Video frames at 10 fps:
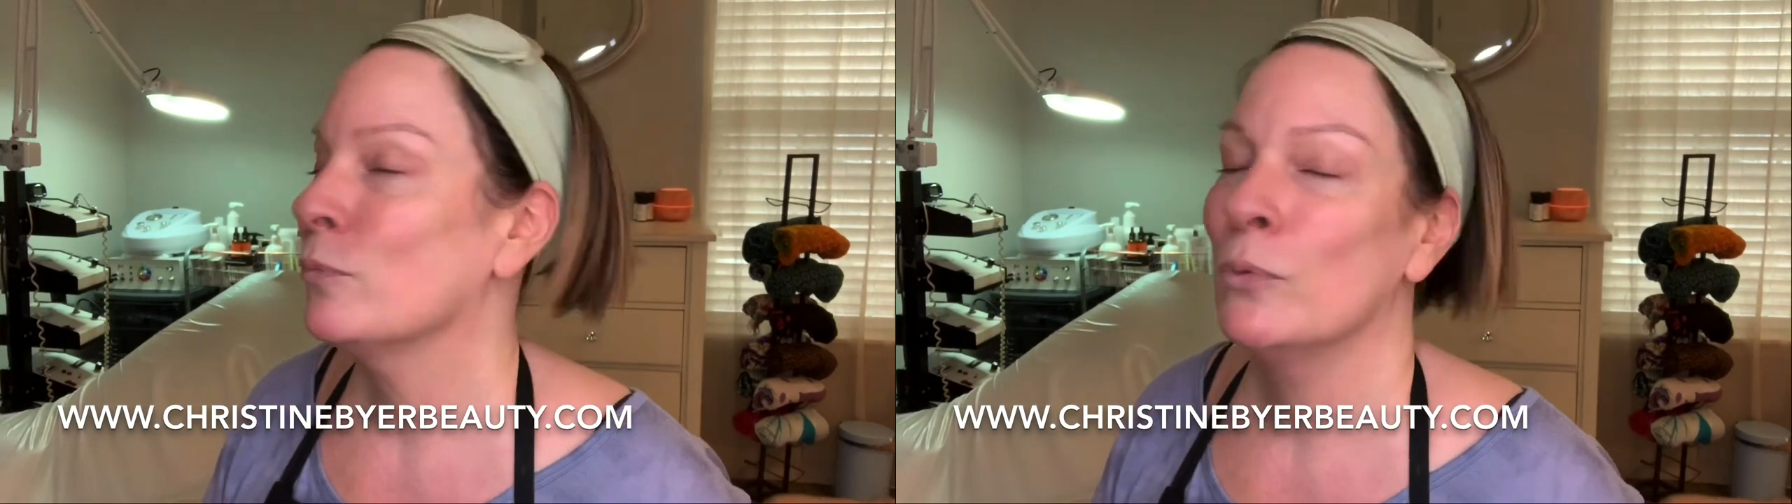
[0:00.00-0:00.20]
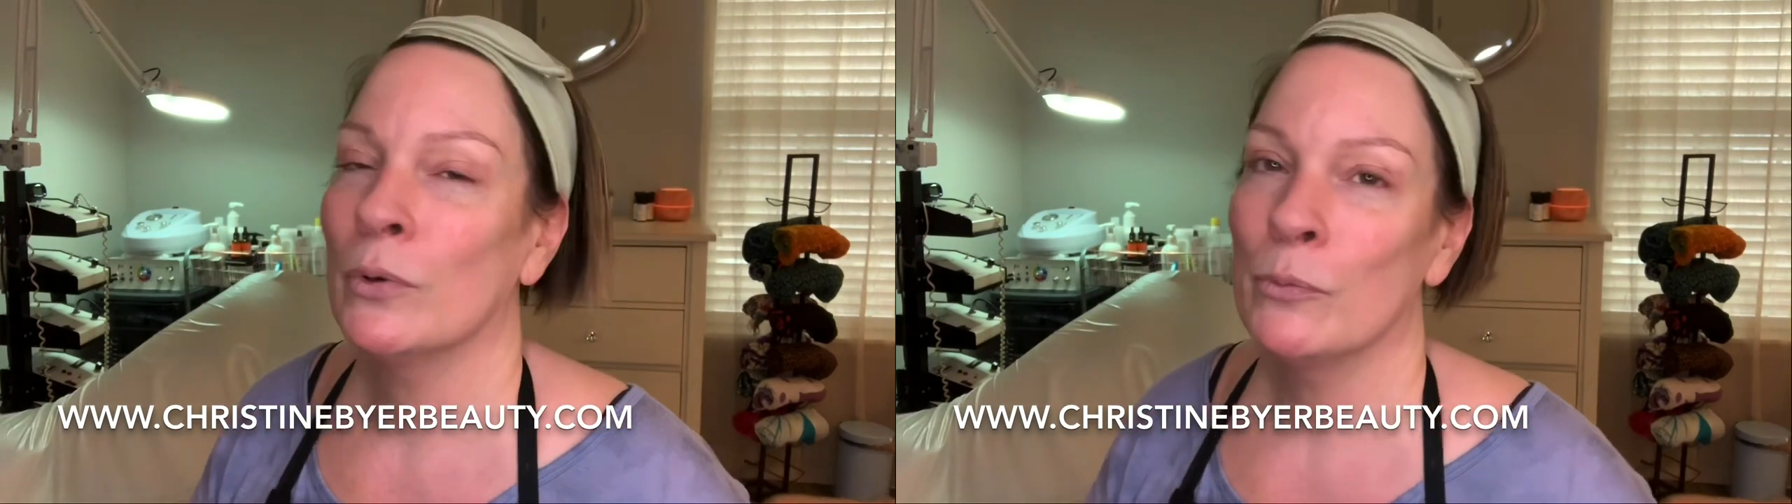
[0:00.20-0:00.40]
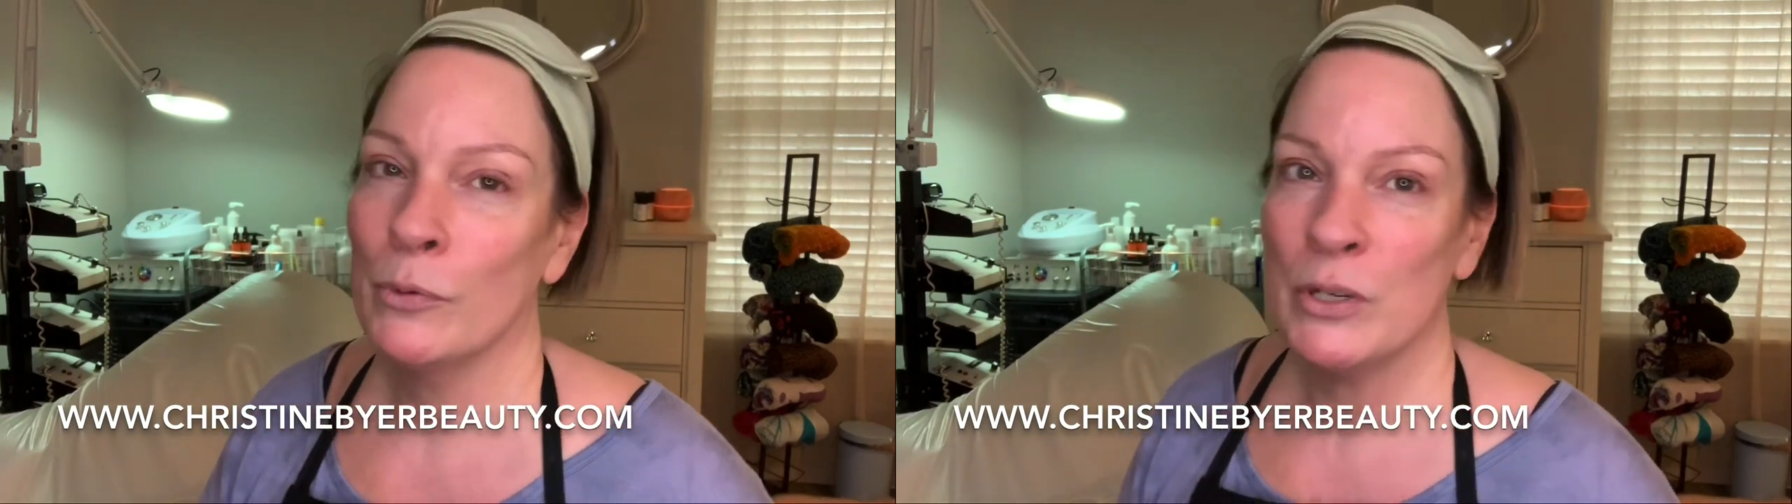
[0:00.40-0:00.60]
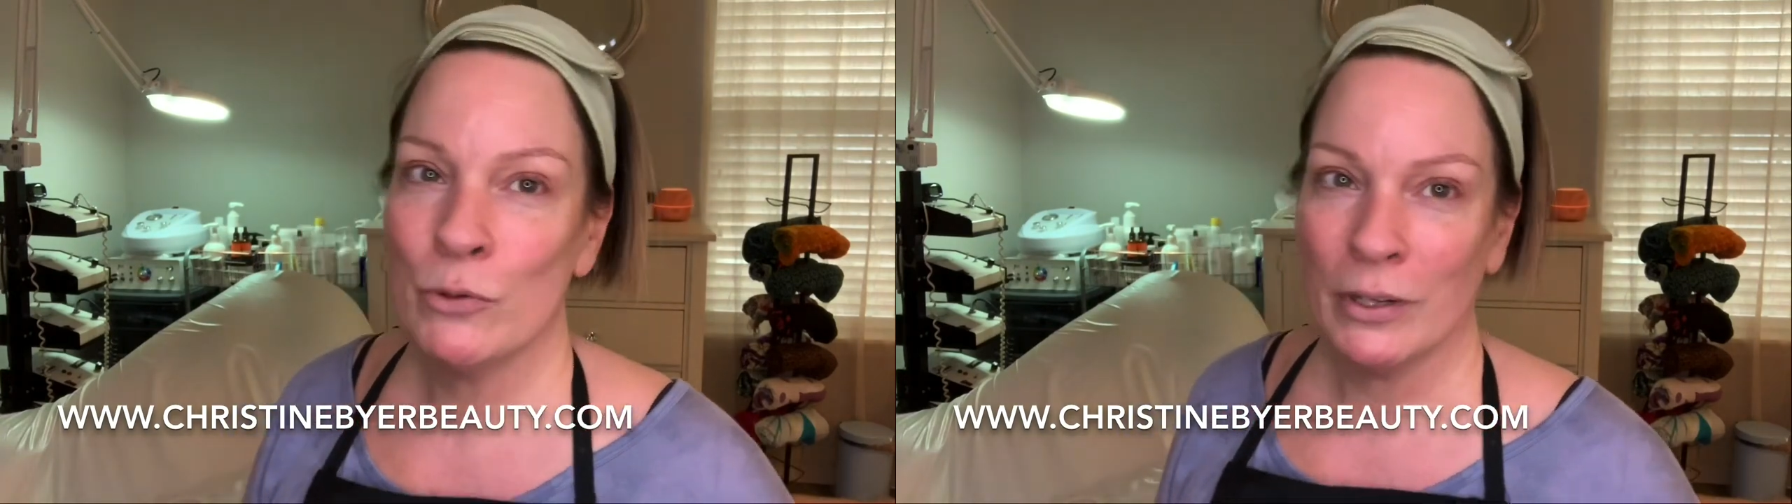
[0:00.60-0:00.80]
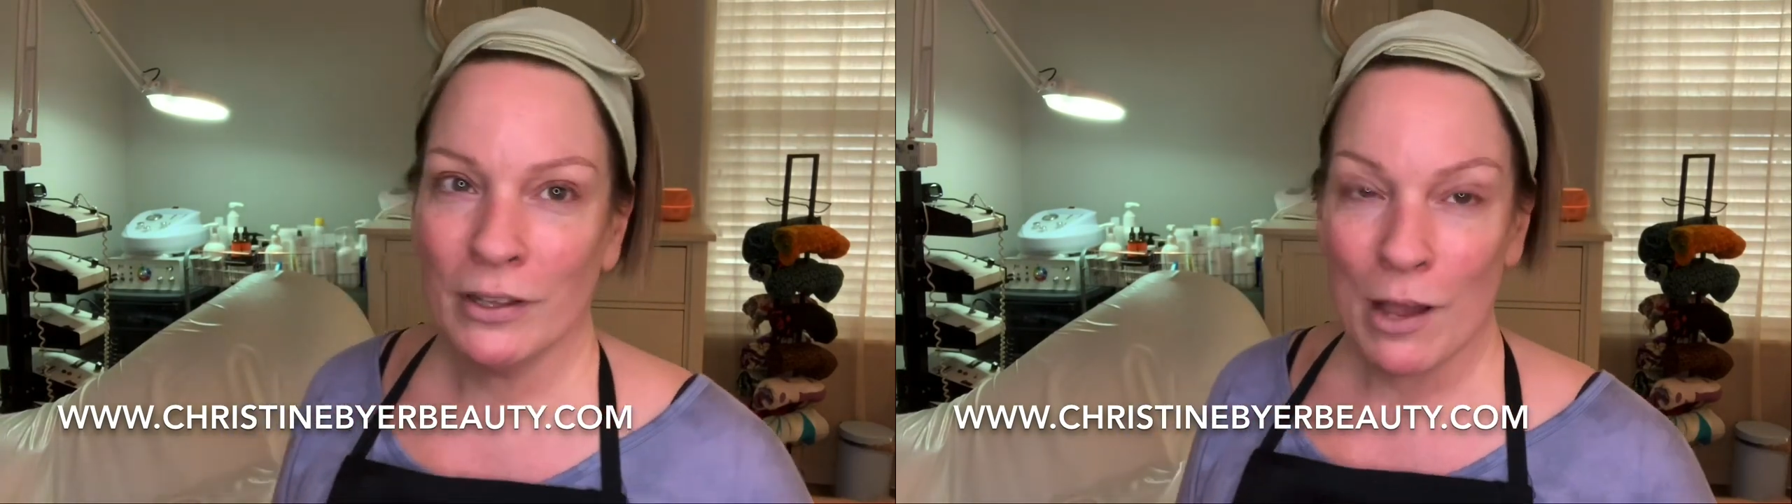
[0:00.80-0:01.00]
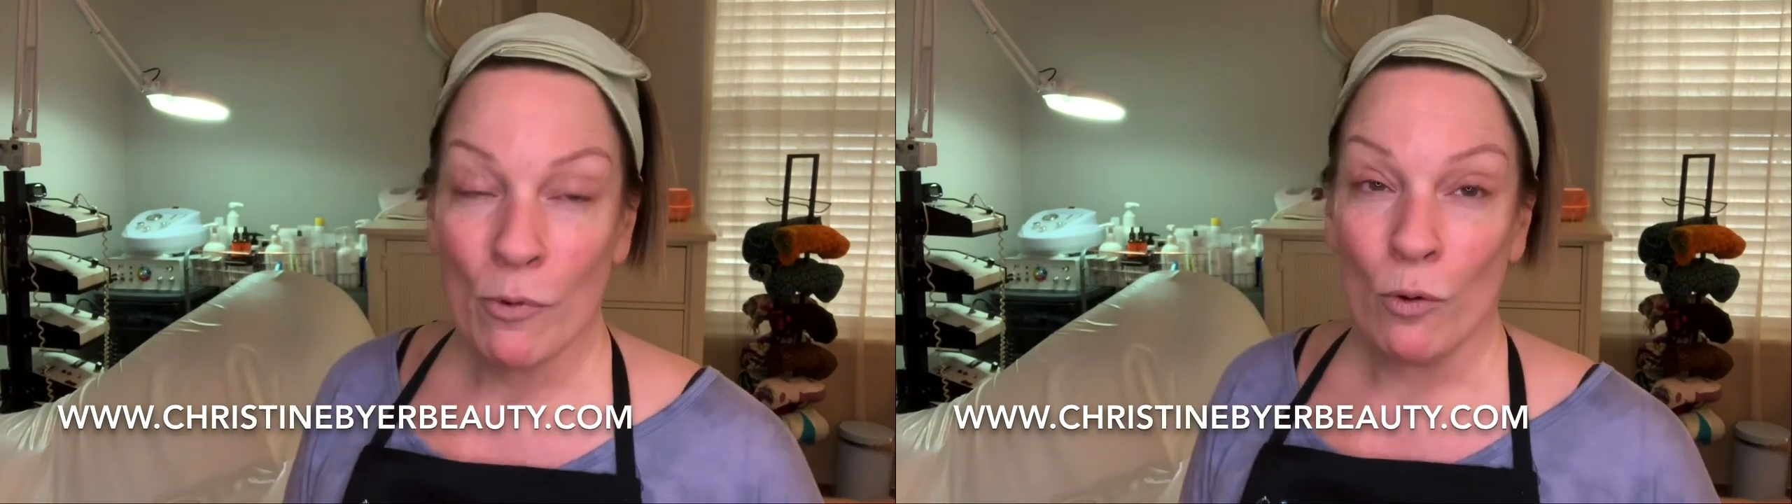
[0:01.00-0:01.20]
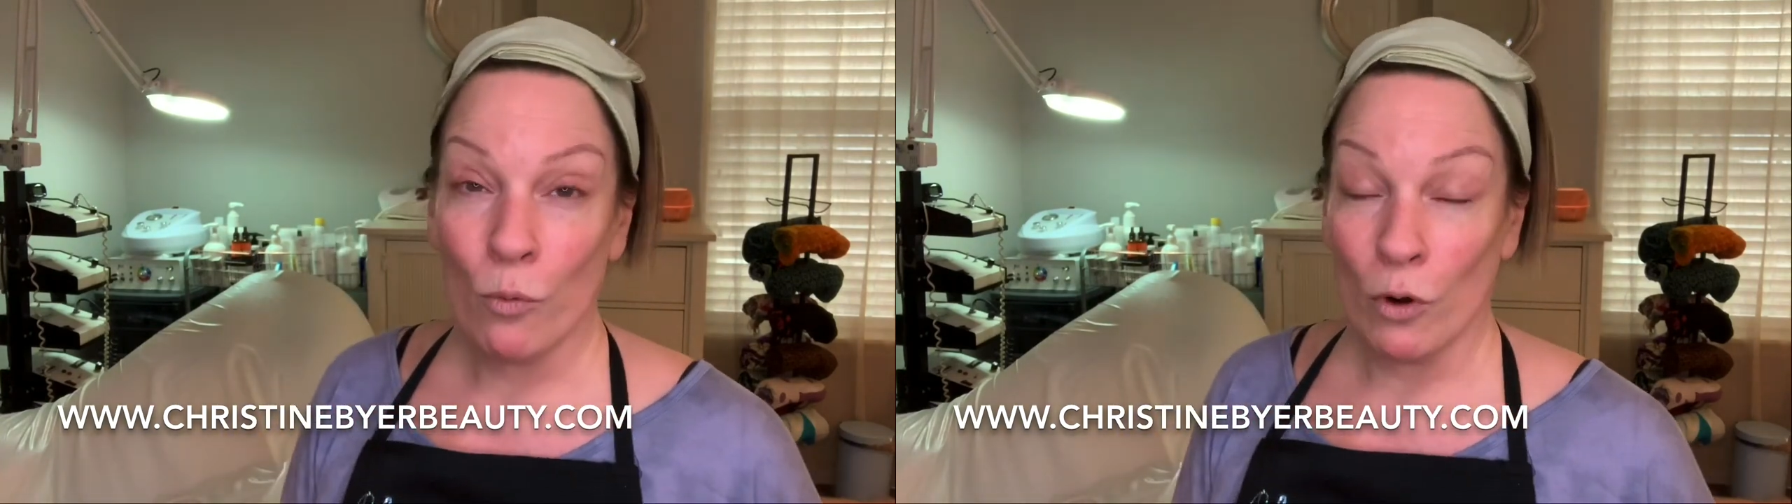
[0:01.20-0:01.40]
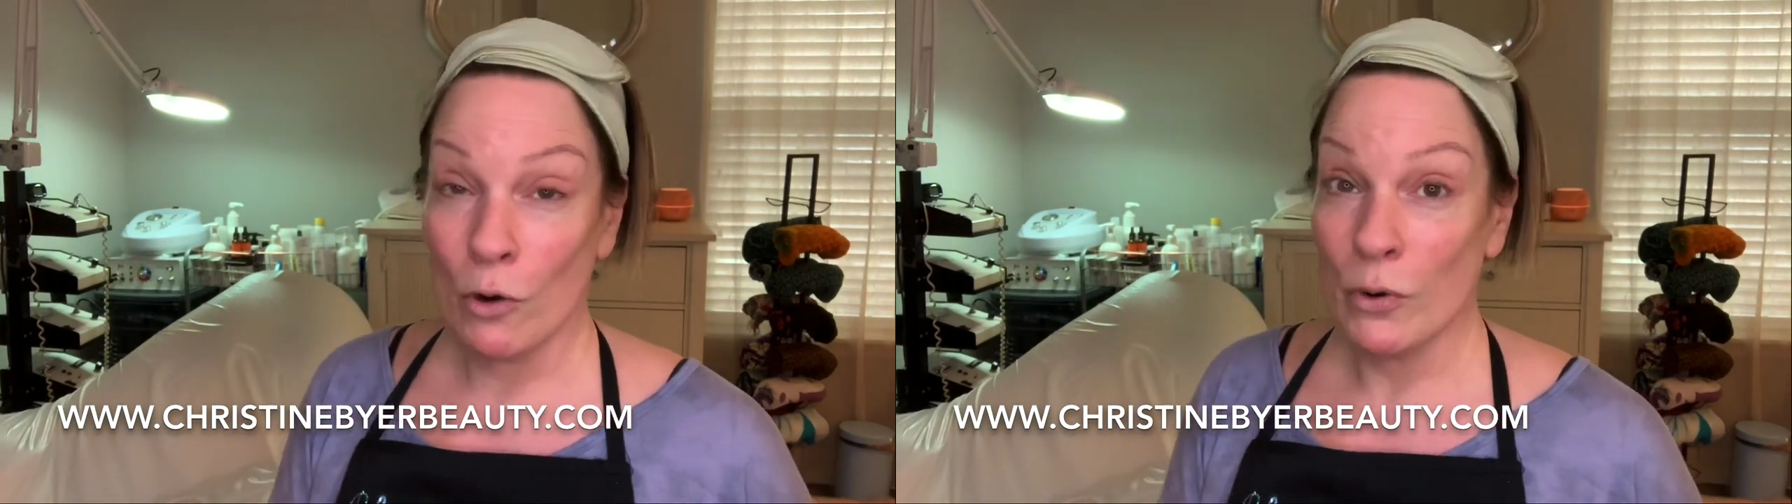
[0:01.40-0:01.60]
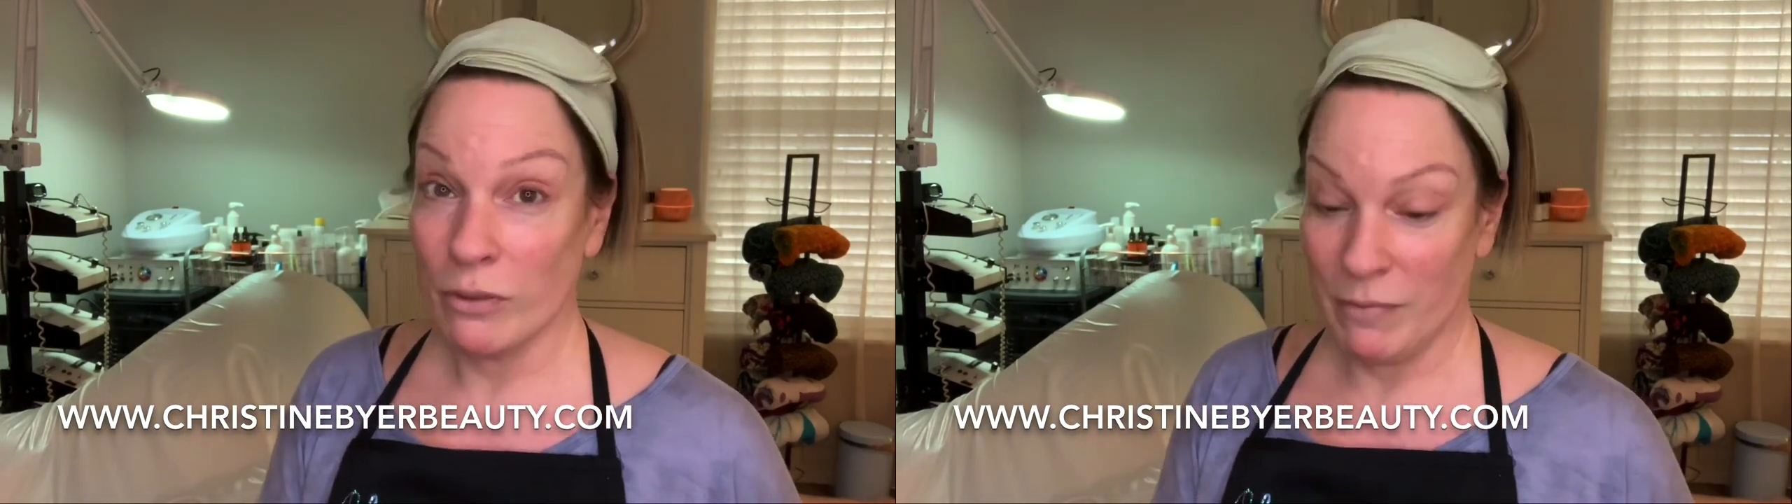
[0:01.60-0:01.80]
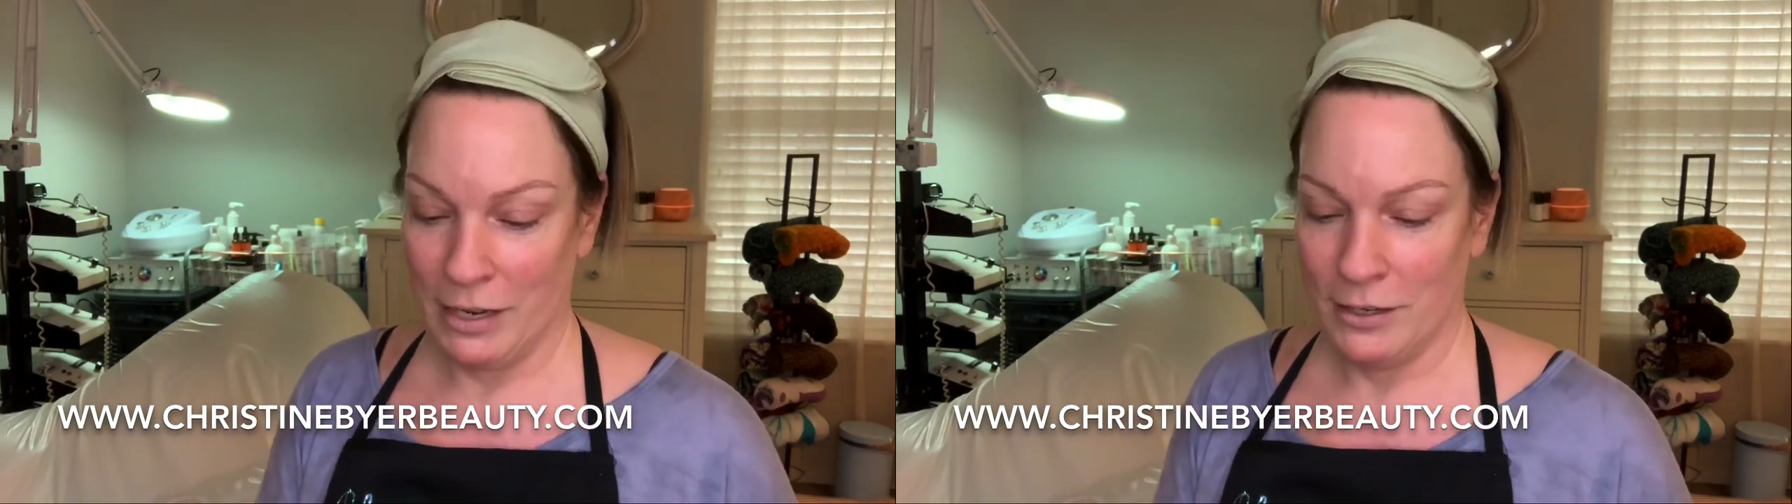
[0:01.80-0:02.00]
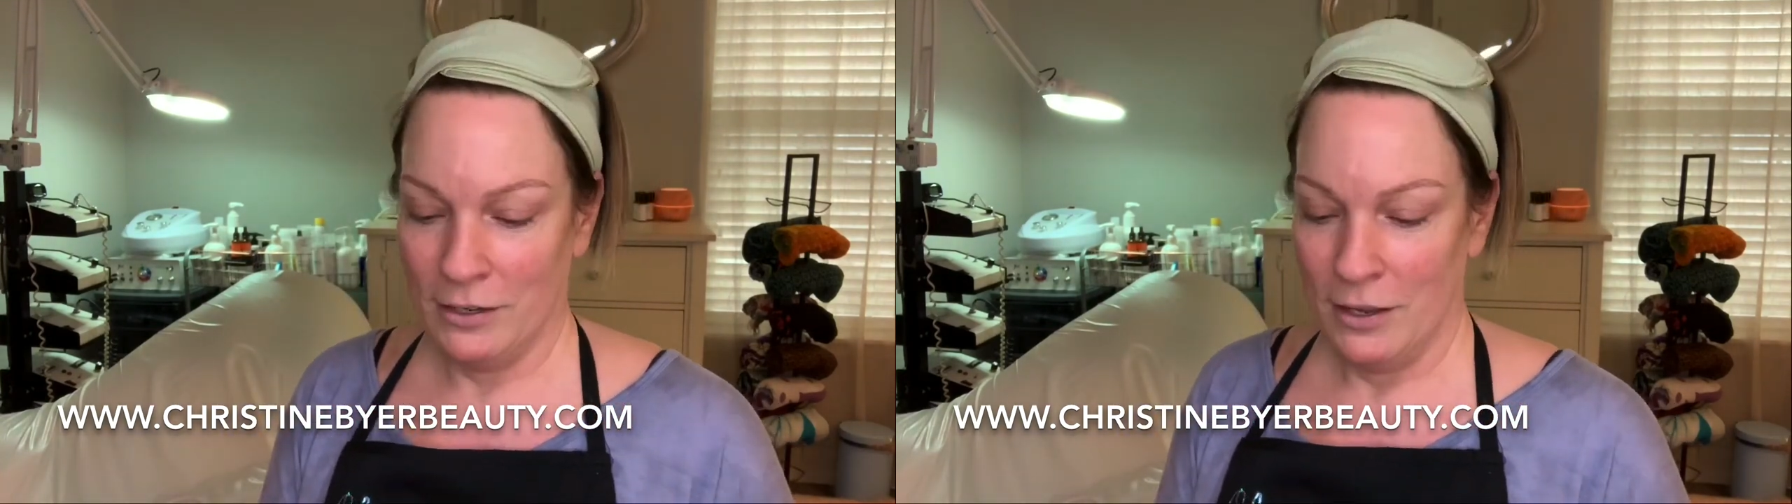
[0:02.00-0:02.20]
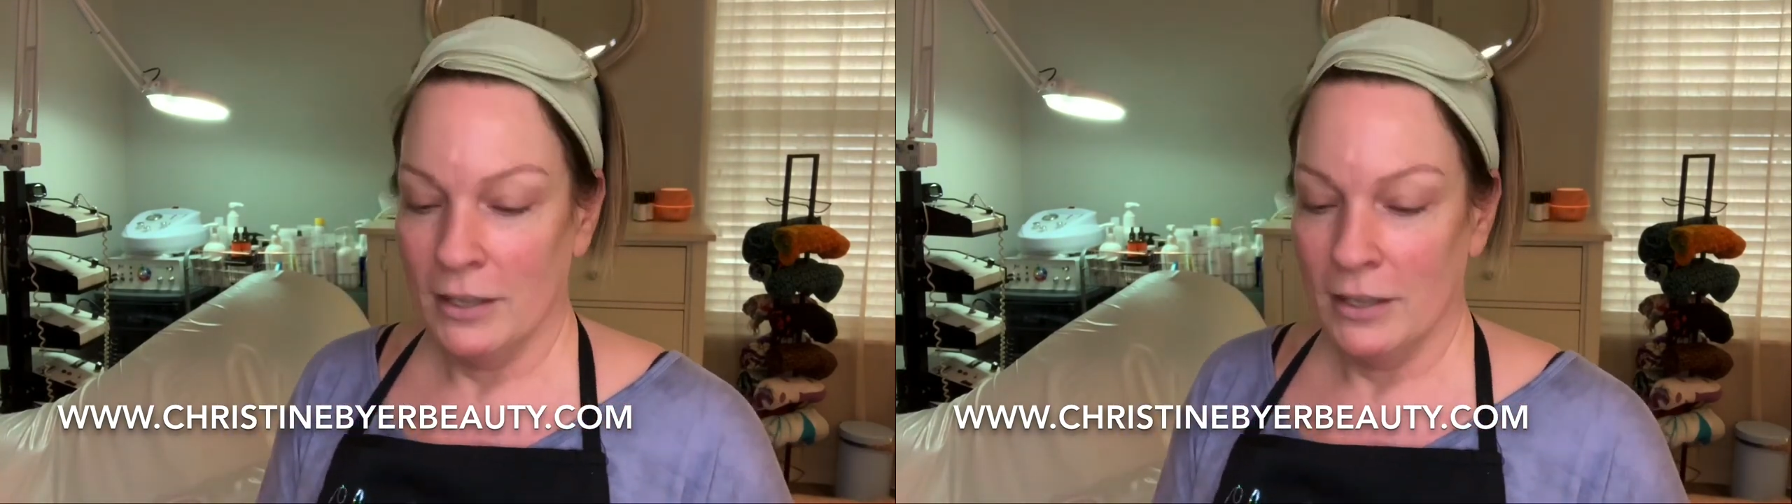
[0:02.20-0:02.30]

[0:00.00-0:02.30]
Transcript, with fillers: we'll be doing a lot more work with me,